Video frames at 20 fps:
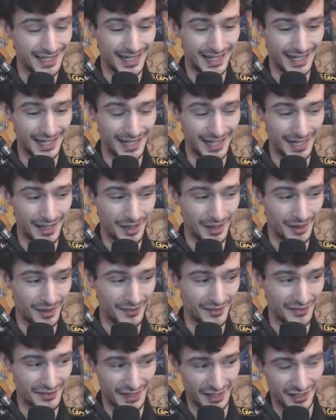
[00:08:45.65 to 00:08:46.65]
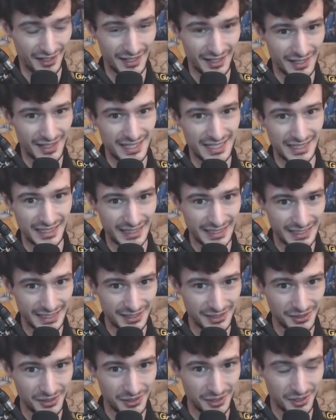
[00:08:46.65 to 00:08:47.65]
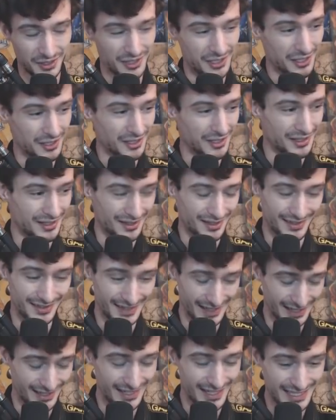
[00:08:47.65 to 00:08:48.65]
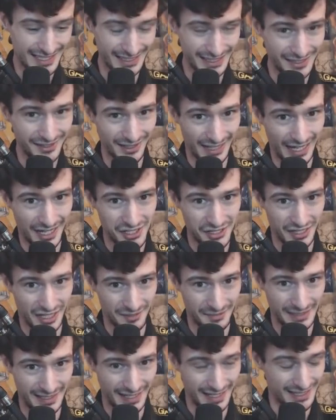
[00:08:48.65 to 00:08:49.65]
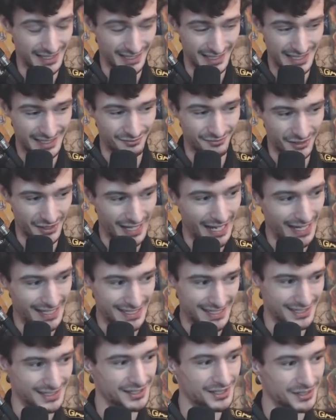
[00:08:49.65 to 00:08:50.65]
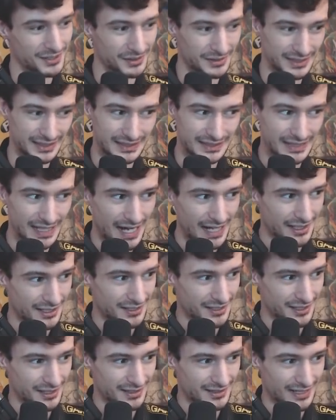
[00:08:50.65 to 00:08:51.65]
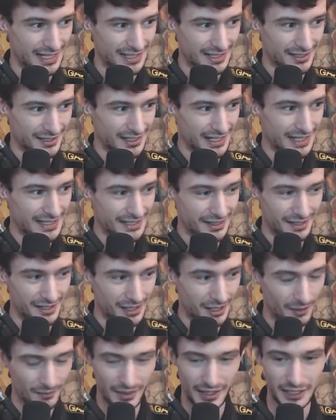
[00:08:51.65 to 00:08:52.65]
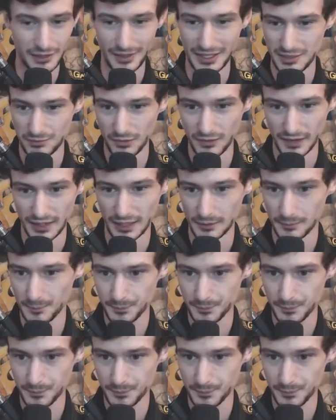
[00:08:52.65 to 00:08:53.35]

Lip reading: There is legal action that can be taken against them for that. So not a good idea at all. Anyways, moving on.